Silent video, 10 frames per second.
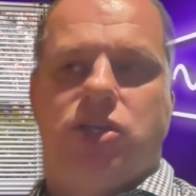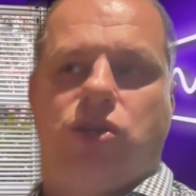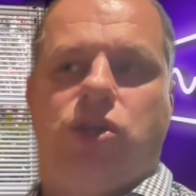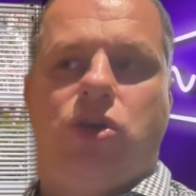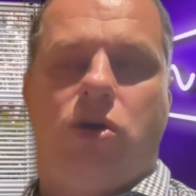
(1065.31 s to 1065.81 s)

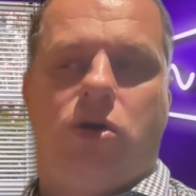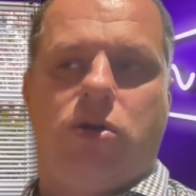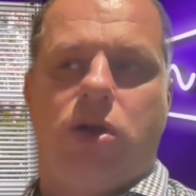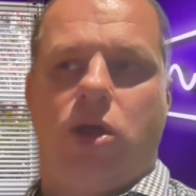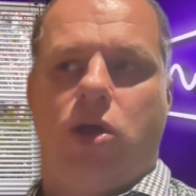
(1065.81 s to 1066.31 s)
So
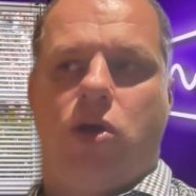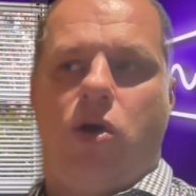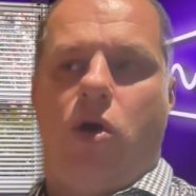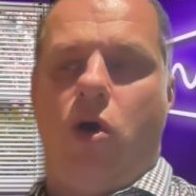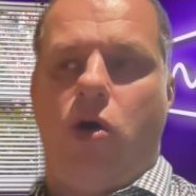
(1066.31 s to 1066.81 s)
your
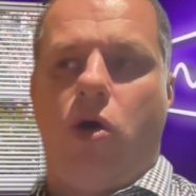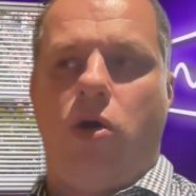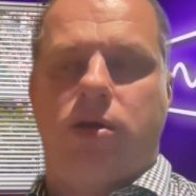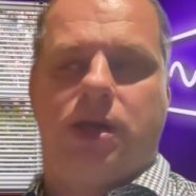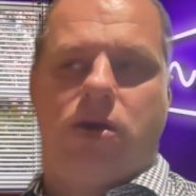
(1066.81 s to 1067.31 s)

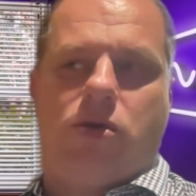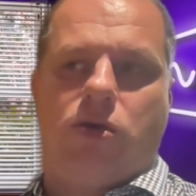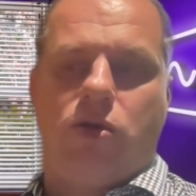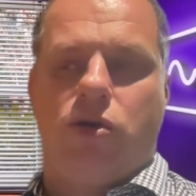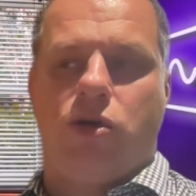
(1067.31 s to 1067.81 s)
order
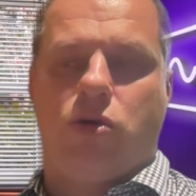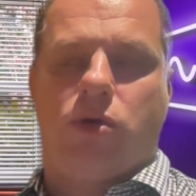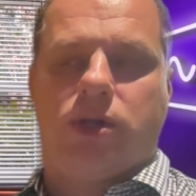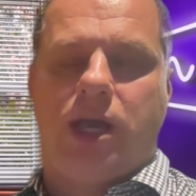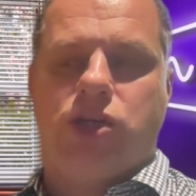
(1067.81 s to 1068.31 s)
or your
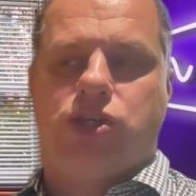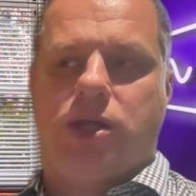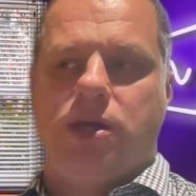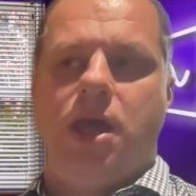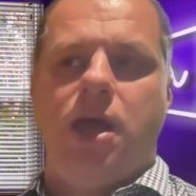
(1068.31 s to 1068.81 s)

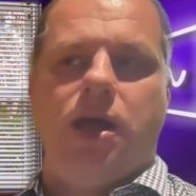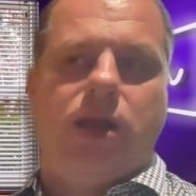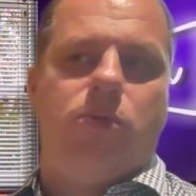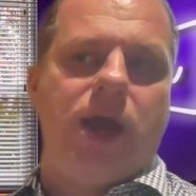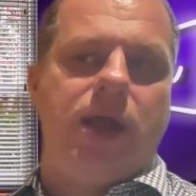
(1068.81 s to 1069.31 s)
quotation
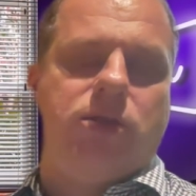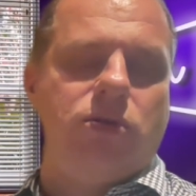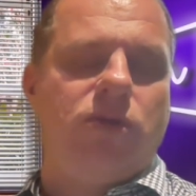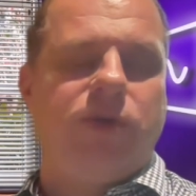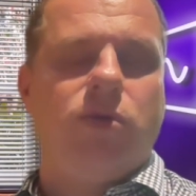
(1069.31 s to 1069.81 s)
required
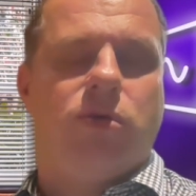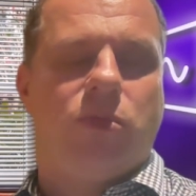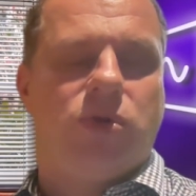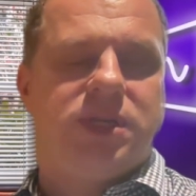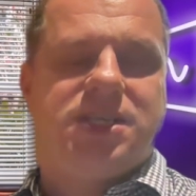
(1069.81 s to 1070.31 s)
to configure
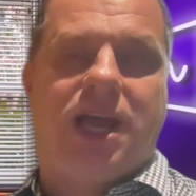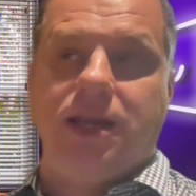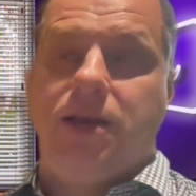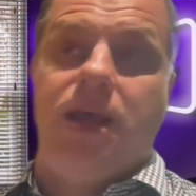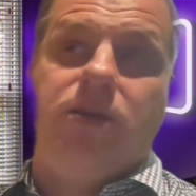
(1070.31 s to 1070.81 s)

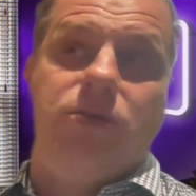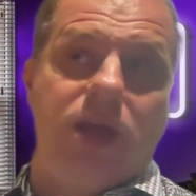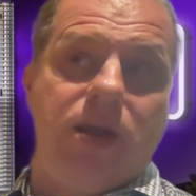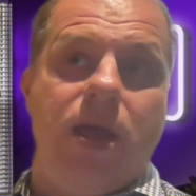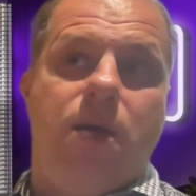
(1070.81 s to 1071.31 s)
multi-site, and then
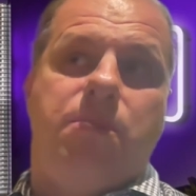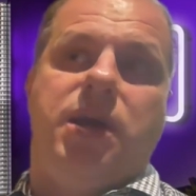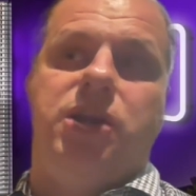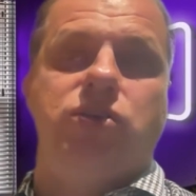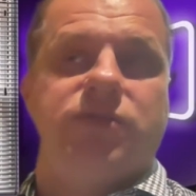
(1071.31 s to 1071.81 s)
you can,
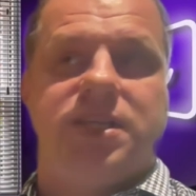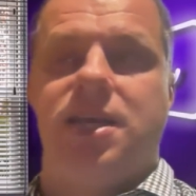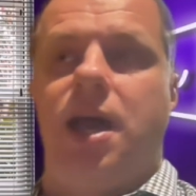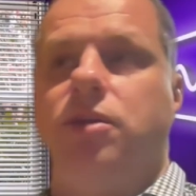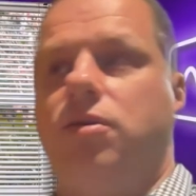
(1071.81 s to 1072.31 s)
per each of the
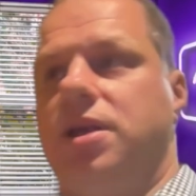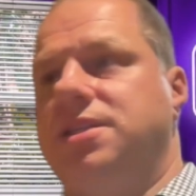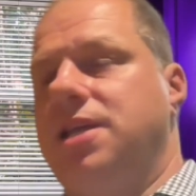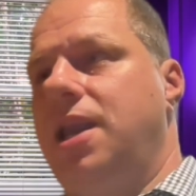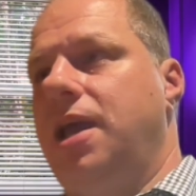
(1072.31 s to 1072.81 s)
site, you
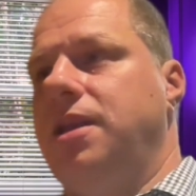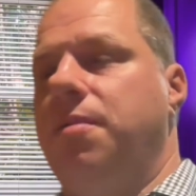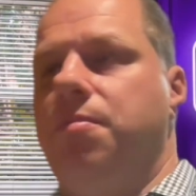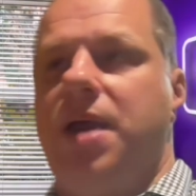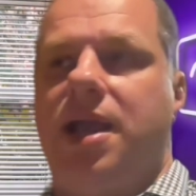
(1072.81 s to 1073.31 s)
can select
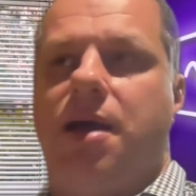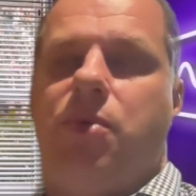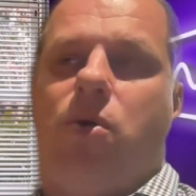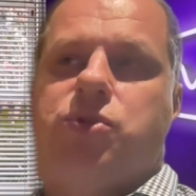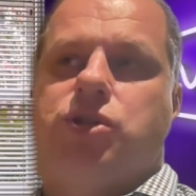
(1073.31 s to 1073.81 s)
the
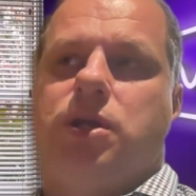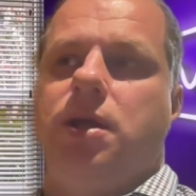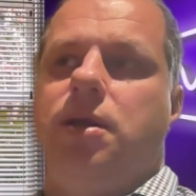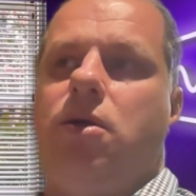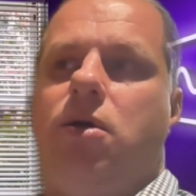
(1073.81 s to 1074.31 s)
backup
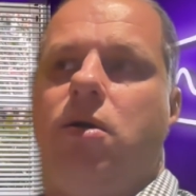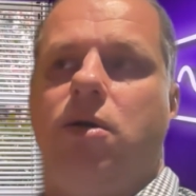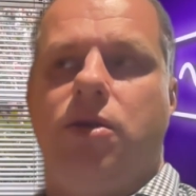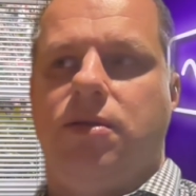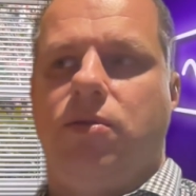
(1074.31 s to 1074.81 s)
option
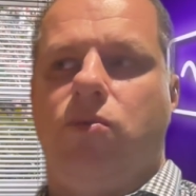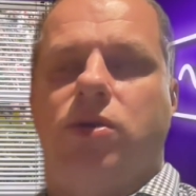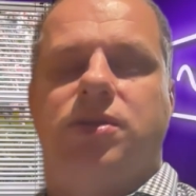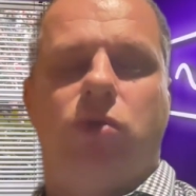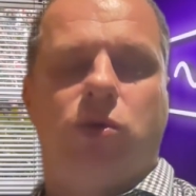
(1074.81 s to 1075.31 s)
or
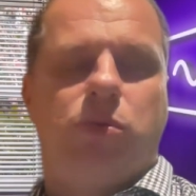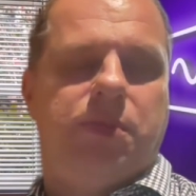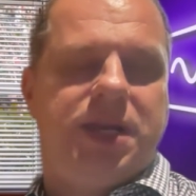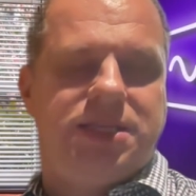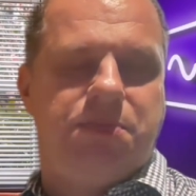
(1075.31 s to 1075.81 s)
what
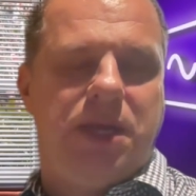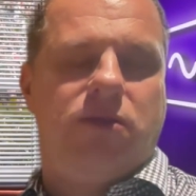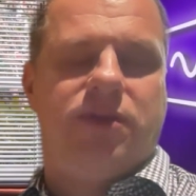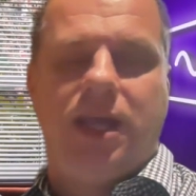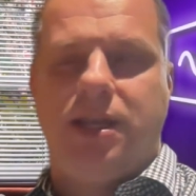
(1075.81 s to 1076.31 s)
would be the
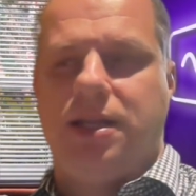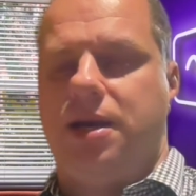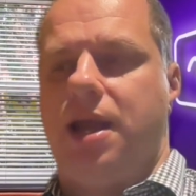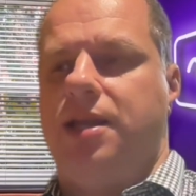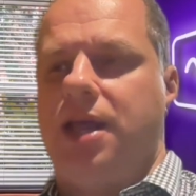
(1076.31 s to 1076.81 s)
speed of the
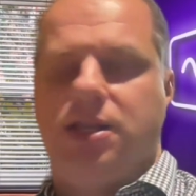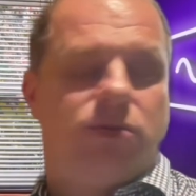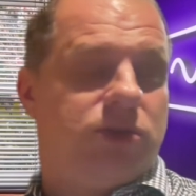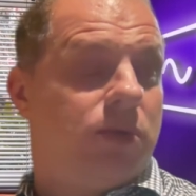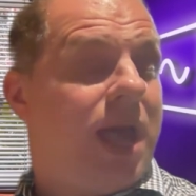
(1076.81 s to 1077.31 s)
internet
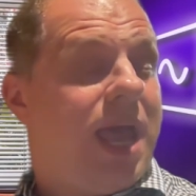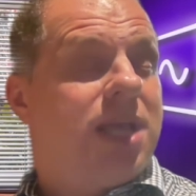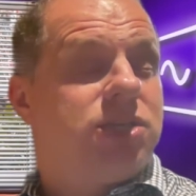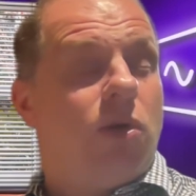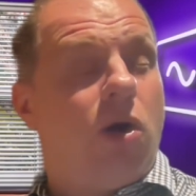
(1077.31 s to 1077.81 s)
and so on.
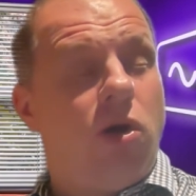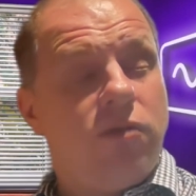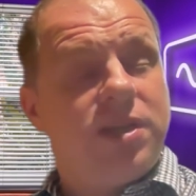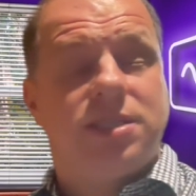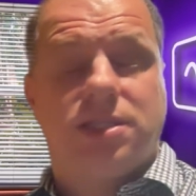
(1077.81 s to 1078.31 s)
So
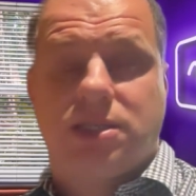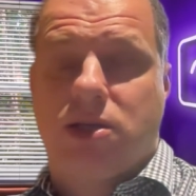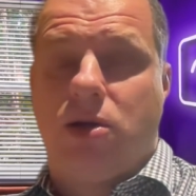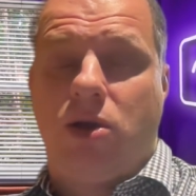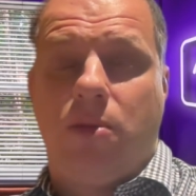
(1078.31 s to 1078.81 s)
all of
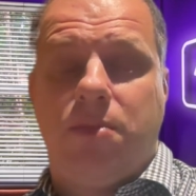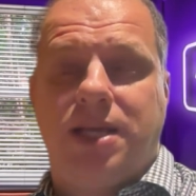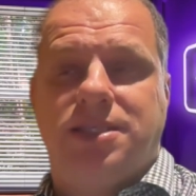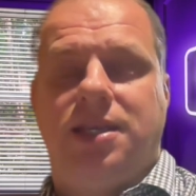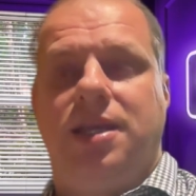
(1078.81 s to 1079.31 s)
this
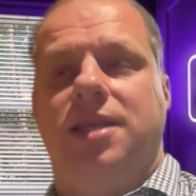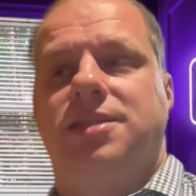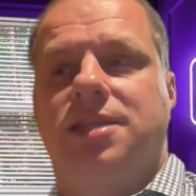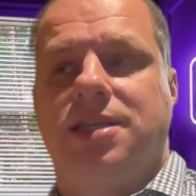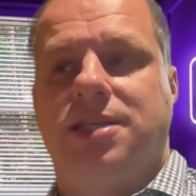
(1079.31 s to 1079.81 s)
complexity
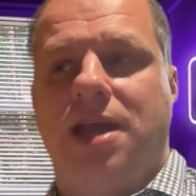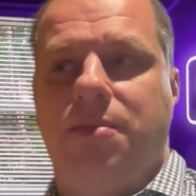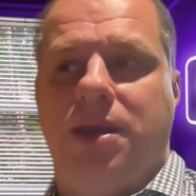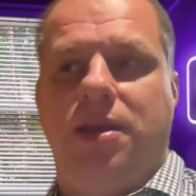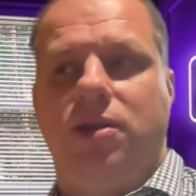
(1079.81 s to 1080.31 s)
is
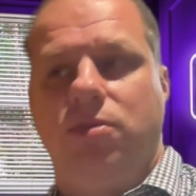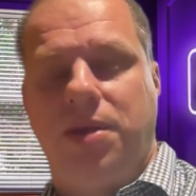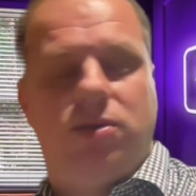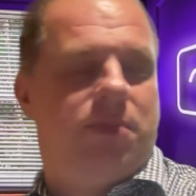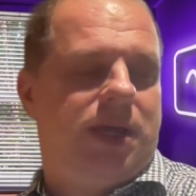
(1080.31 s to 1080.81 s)
coming into
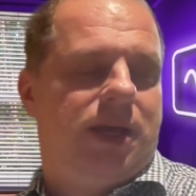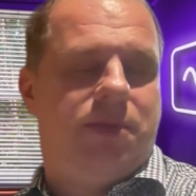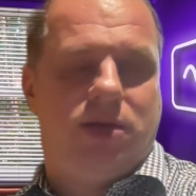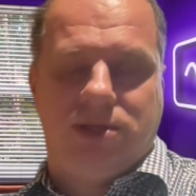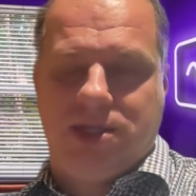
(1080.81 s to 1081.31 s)
B2B
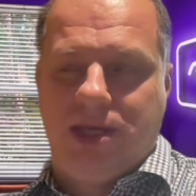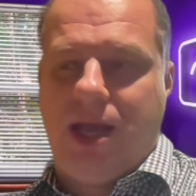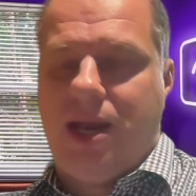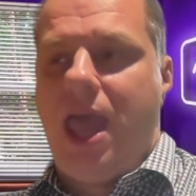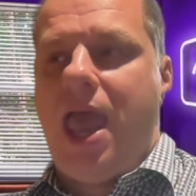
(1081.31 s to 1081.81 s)
and
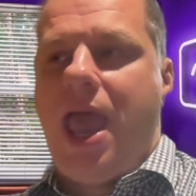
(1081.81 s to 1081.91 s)
B2C.